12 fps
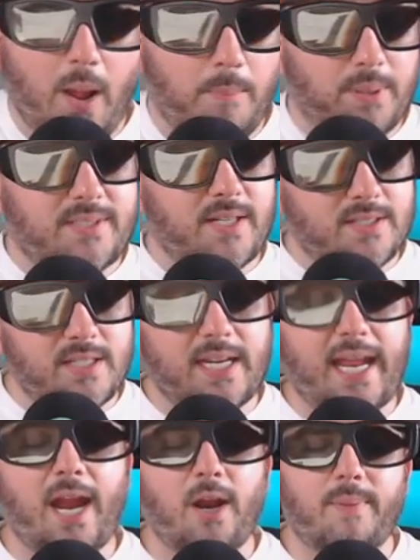but doesn't
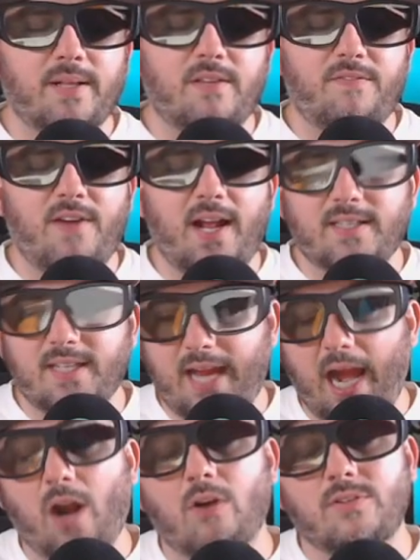care about the fact that
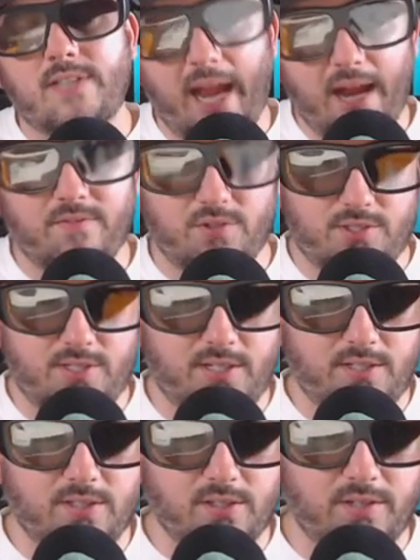Carol Danvers
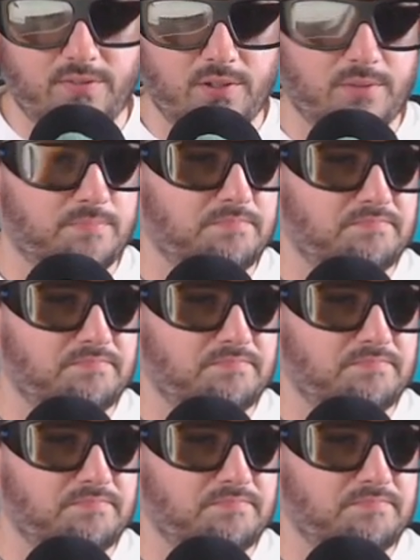didn't deliver.